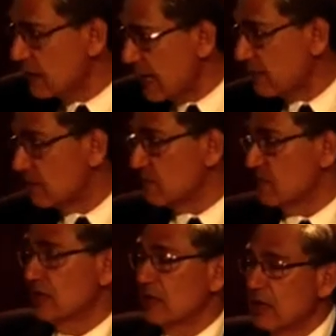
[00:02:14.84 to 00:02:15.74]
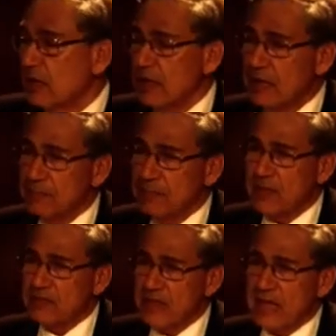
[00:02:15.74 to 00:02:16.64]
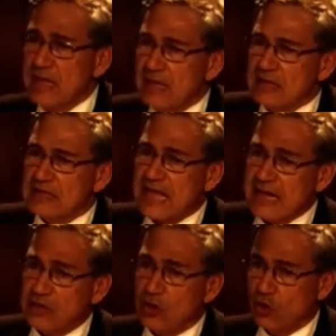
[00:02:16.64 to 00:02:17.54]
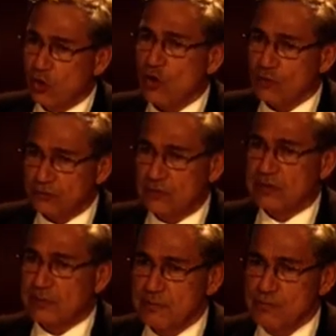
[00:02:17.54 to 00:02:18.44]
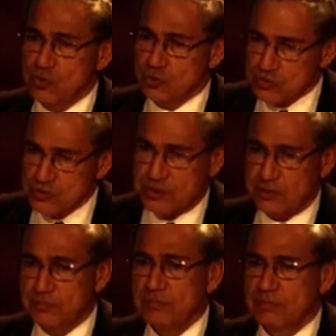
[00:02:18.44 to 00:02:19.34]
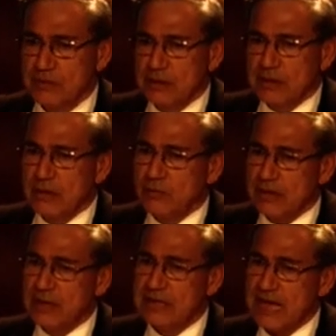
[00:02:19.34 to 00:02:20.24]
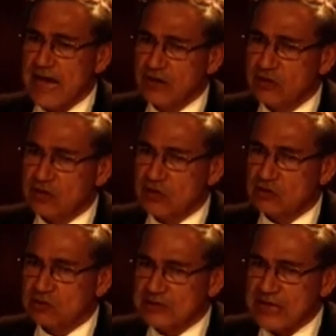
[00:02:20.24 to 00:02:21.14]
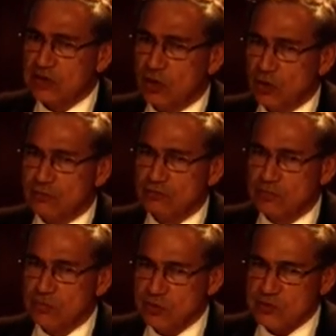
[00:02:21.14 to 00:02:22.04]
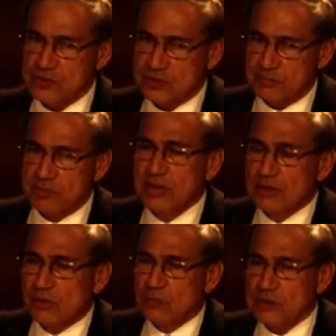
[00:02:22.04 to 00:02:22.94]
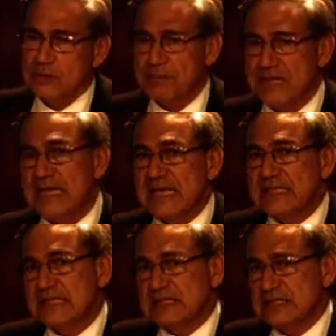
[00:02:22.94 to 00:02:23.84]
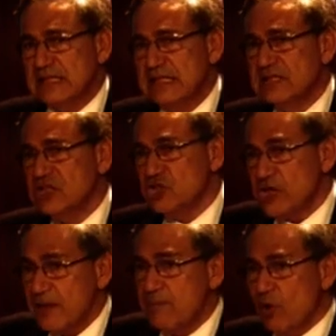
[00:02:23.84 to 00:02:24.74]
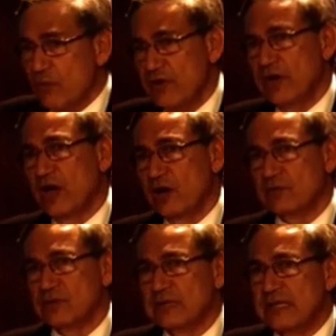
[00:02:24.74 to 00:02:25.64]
that the catalog of the museum, the annotated catalog of the museum, will be in the shape of a novel.